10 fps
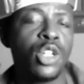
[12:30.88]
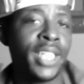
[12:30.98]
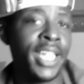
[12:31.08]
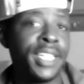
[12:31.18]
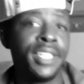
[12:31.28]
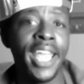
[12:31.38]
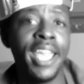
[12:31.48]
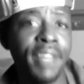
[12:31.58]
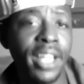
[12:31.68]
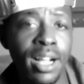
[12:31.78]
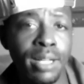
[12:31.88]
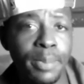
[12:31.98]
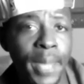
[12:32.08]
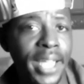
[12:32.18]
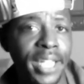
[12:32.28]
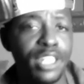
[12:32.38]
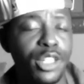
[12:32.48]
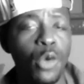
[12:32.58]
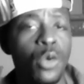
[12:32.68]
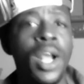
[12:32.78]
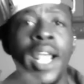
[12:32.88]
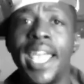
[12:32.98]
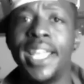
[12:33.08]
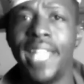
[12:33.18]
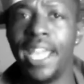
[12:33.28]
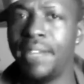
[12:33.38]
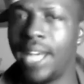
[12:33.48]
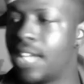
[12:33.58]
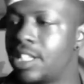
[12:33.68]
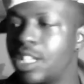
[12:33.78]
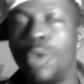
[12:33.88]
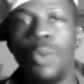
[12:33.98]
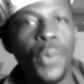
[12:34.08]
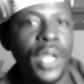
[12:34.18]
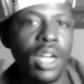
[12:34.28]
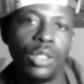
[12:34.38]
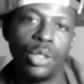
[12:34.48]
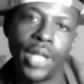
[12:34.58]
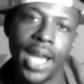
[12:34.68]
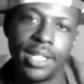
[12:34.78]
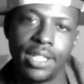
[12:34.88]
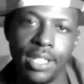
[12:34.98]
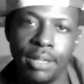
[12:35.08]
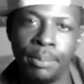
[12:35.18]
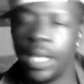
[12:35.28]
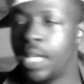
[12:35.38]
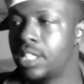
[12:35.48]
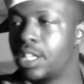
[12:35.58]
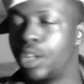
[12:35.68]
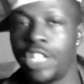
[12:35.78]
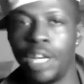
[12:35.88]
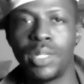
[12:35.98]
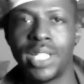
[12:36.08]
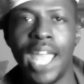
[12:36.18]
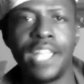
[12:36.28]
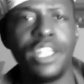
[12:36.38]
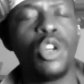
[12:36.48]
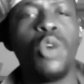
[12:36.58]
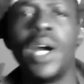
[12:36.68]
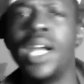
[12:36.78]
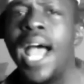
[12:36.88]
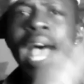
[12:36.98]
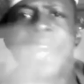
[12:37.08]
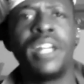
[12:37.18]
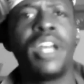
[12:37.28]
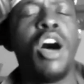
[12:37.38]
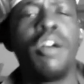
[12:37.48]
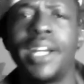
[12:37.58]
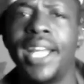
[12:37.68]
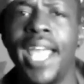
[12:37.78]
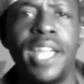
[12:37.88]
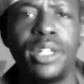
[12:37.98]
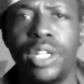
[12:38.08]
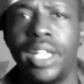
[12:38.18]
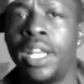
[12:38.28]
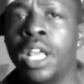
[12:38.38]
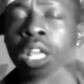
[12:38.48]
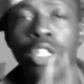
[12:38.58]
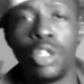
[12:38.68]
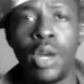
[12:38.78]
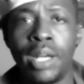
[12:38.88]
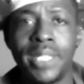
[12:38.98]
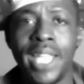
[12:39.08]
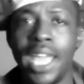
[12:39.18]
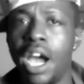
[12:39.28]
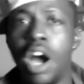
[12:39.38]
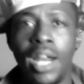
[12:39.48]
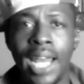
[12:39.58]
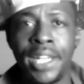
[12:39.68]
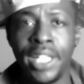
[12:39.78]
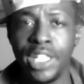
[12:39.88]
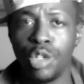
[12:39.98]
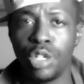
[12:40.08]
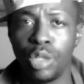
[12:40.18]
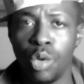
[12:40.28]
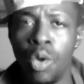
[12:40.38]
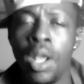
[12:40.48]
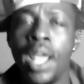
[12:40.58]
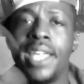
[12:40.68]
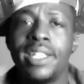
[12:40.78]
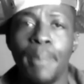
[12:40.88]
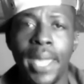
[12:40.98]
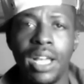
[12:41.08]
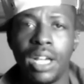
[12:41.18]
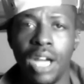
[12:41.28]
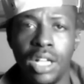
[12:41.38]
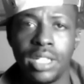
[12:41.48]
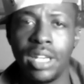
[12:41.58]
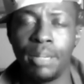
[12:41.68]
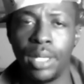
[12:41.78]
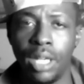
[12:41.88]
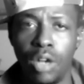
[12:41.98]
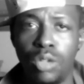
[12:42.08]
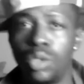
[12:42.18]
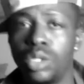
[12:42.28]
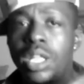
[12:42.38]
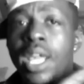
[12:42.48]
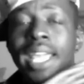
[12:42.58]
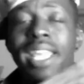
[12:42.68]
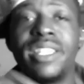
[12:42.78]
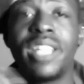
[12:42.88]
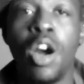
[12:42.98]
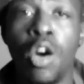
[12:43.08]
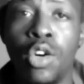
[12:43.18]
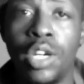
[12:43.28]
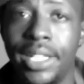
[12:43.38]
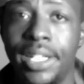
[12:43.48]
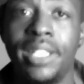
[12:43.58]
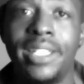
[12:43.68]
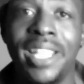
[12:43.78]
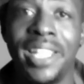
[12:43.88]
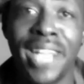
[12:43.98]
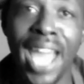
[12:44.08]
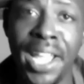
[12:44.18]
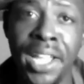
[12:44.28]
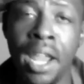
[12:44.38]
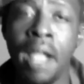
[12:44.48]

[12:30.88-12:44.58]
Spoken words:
then David comes back in the door. And David like, so what we gonna do now, Jim? So Jim was like, you know what? I done already handled it. You know what I'm saying? All I need you to do is make a call to the Malones. It's on. Tonight,